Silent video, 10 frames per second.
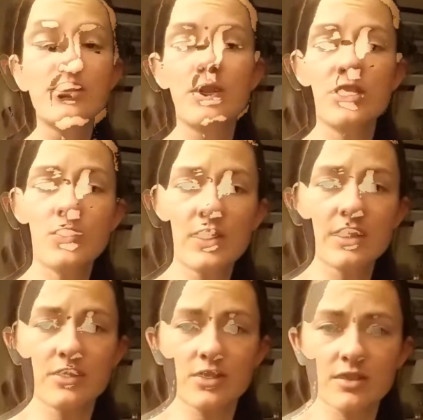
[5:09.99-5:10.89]
So I just
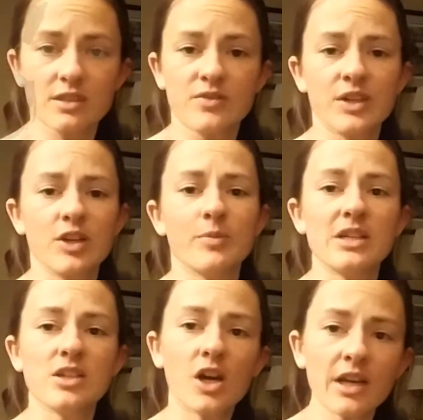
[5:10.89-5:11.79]
wanted to start this video
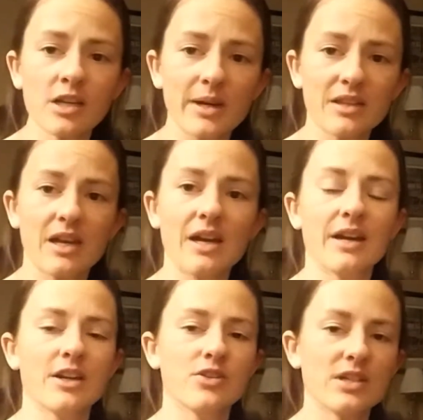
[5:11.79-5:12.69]
by talking about
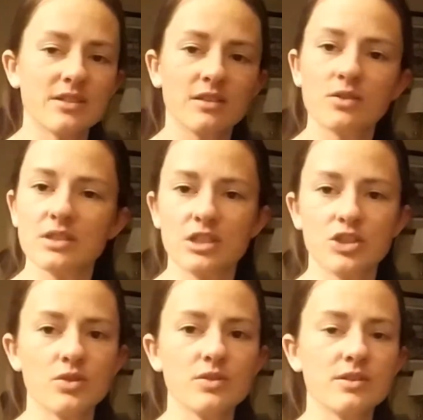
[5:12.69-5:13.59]
that and addressing those
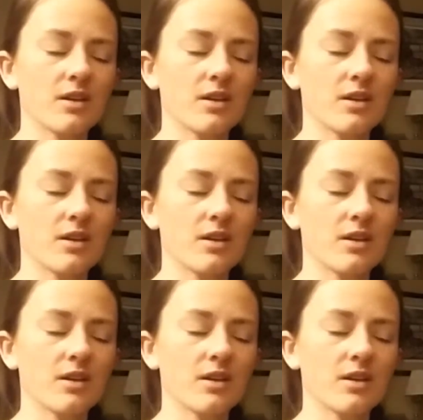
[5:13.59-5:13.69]
issues.